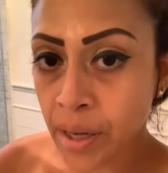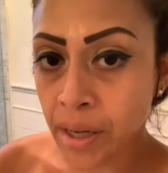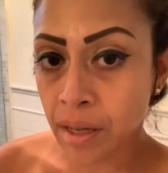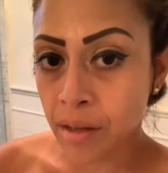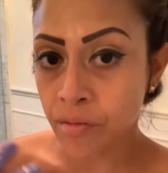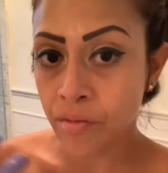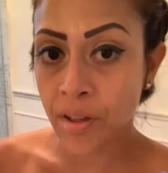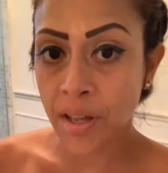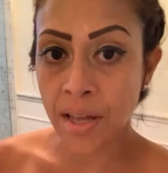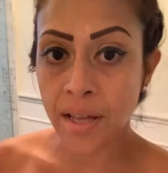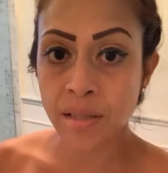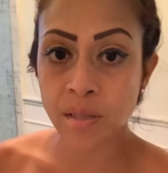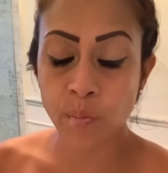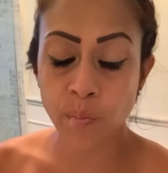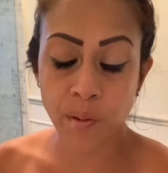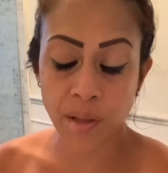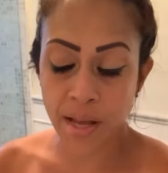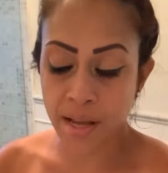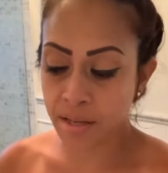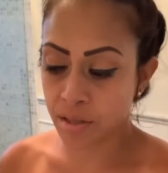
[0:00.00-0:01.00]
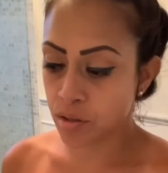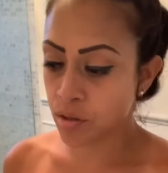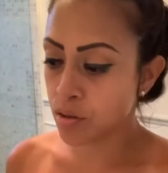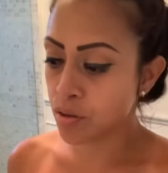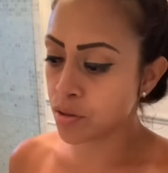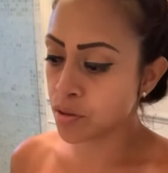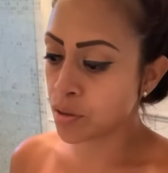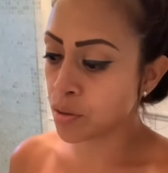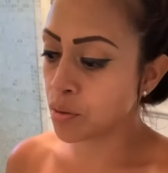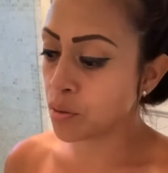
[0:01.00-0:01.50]
advanced
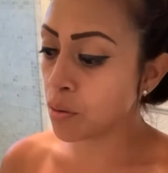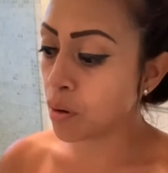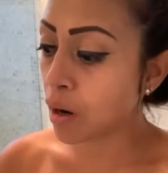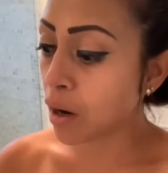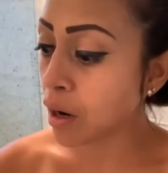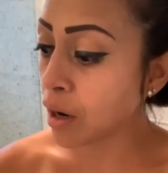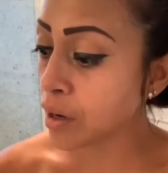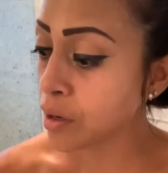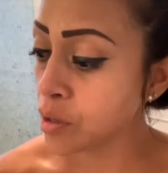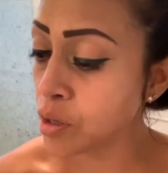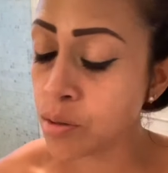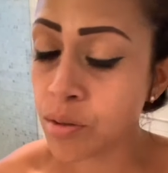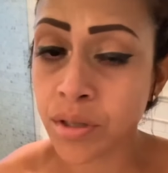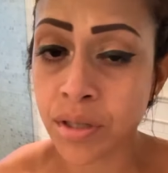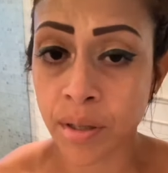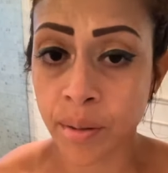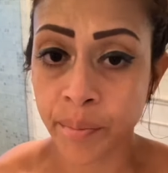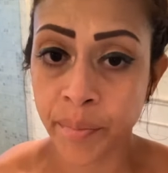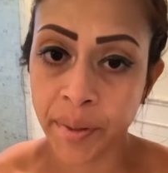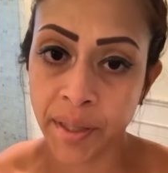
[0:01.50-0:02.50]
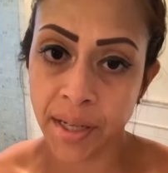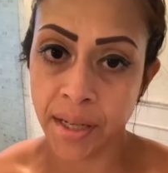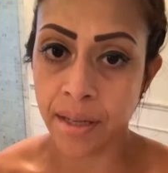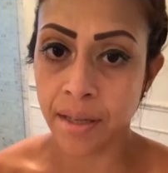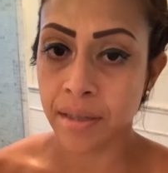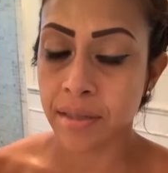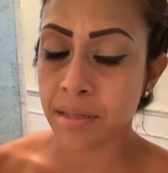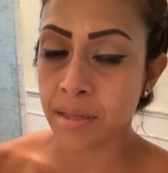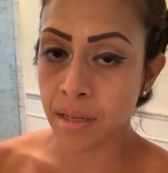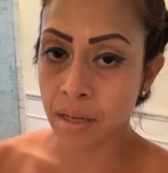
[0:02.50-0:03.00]
blasters who are using
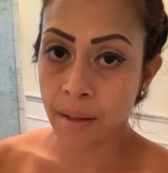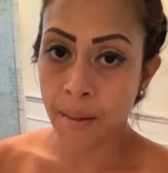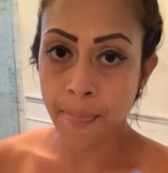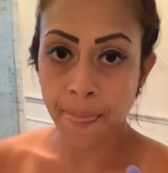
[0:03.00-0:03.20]
blades,